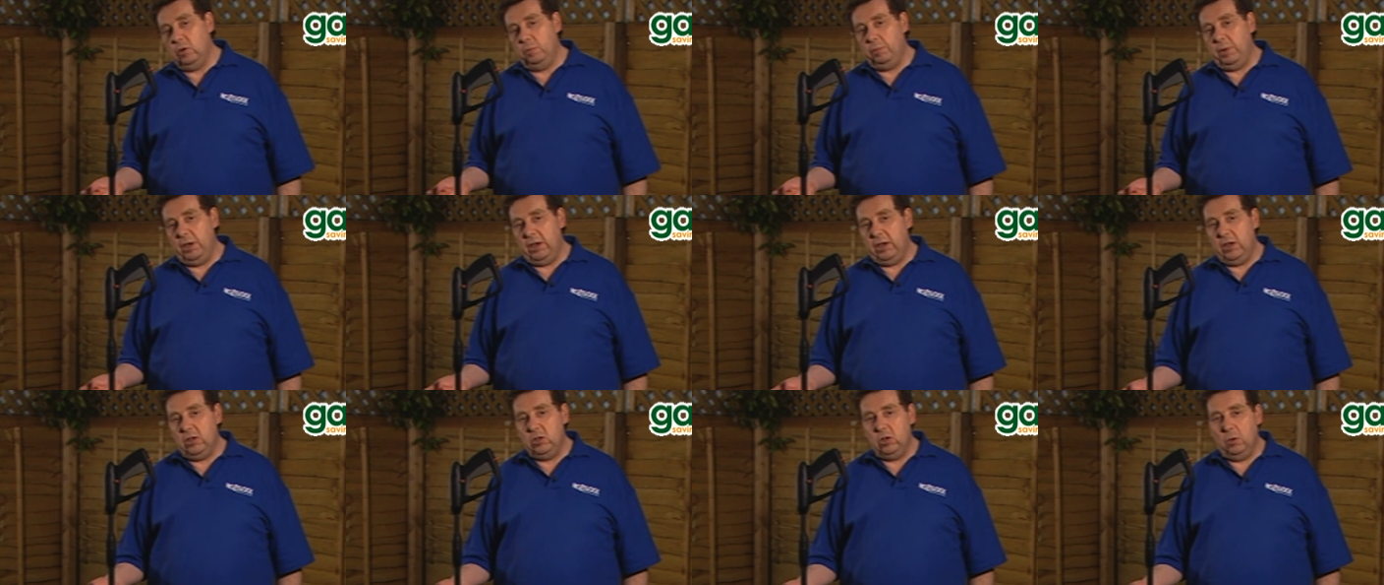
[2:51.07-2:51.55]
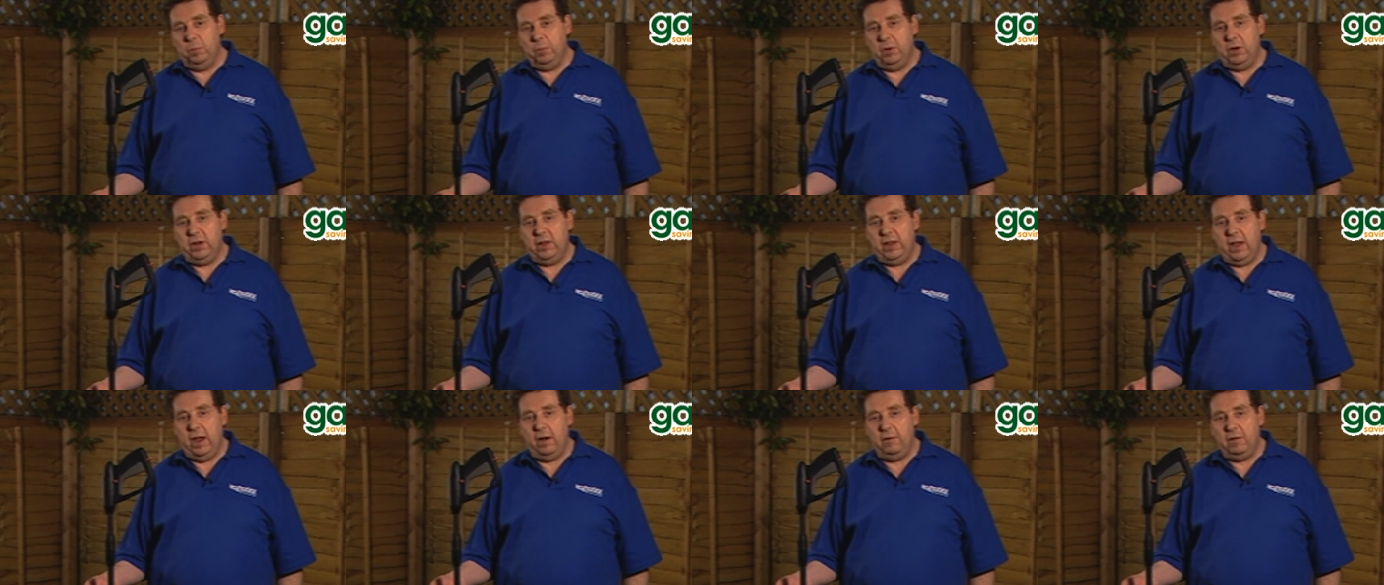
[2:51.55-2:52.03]
pick it up
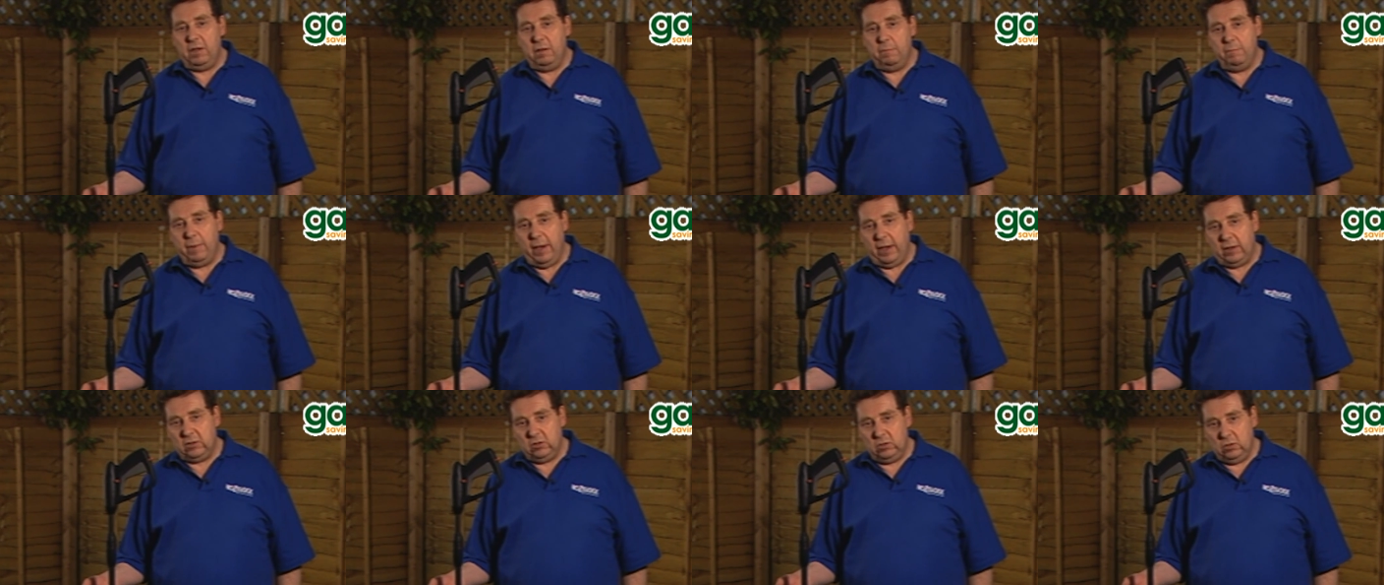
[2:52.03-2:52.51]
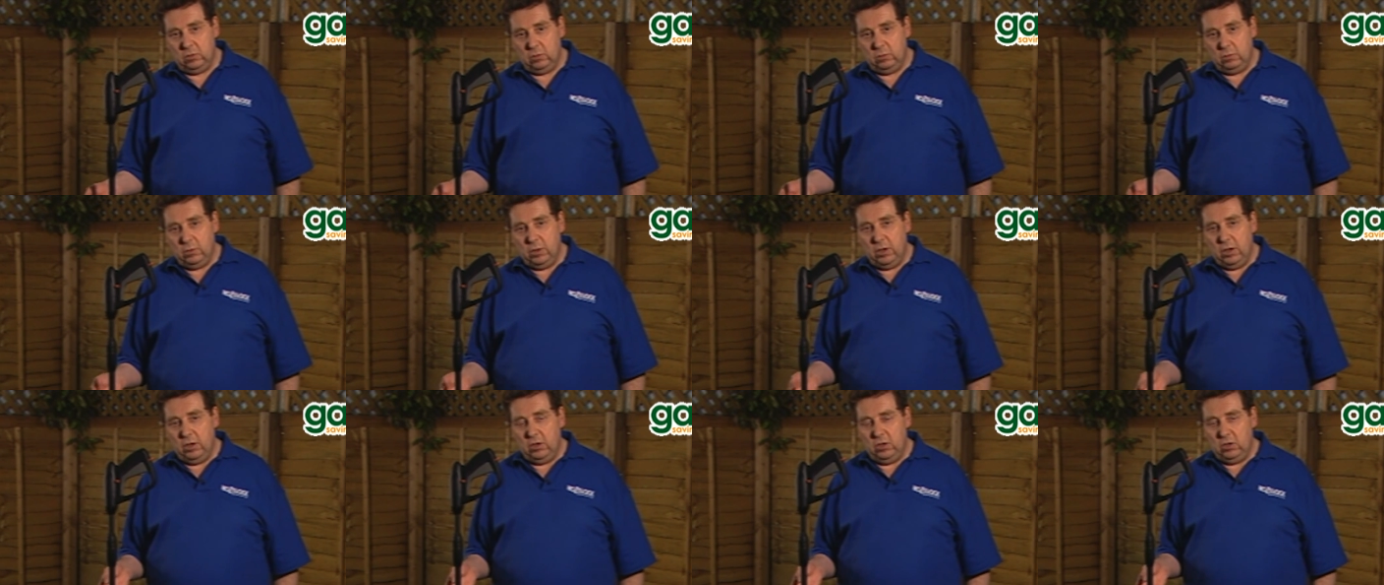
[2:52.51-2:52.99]
and carry it back
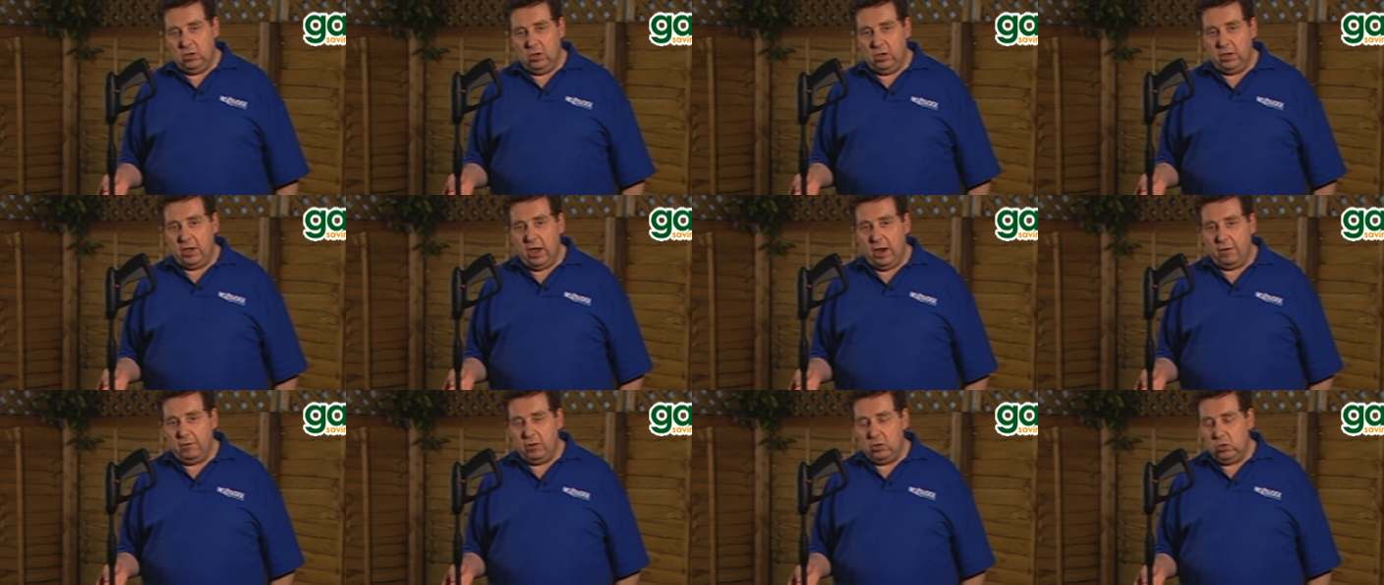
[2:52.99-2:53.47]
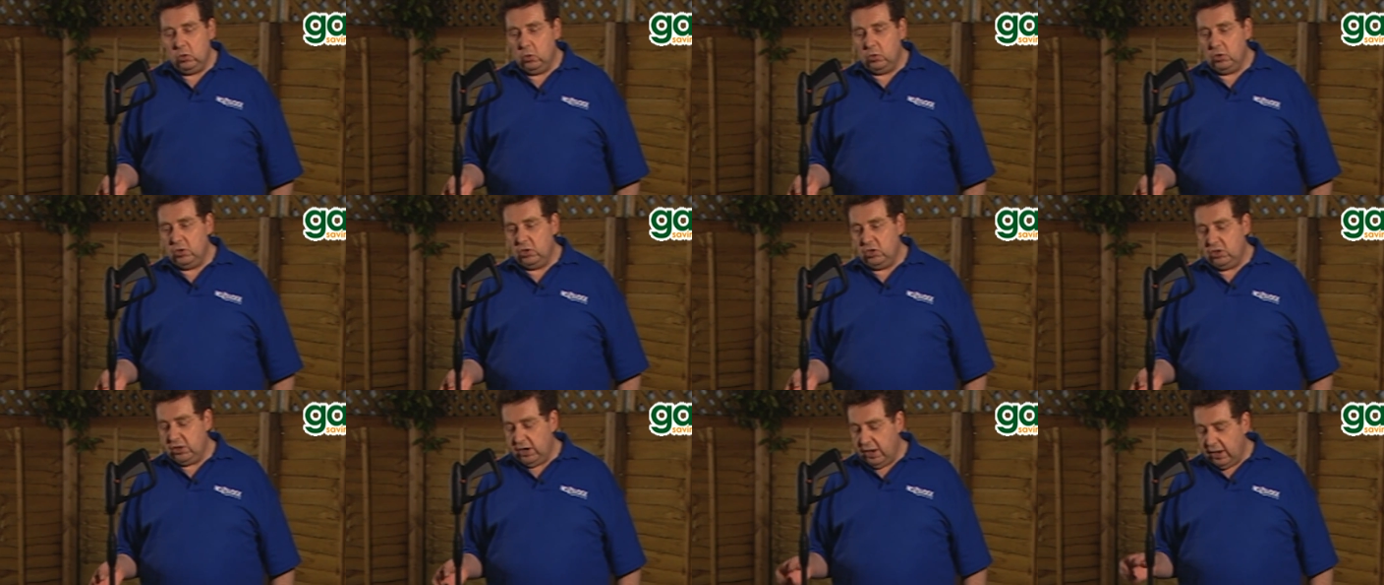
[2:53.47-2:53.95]
to your garage
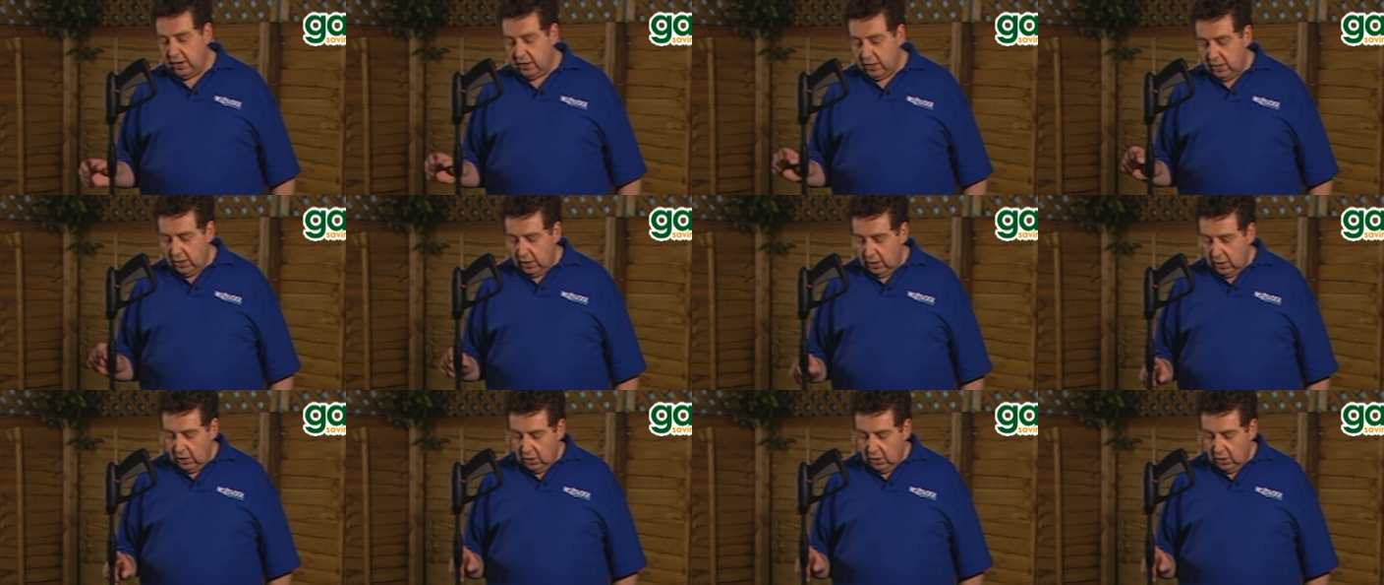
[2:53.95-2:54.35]
or your shed,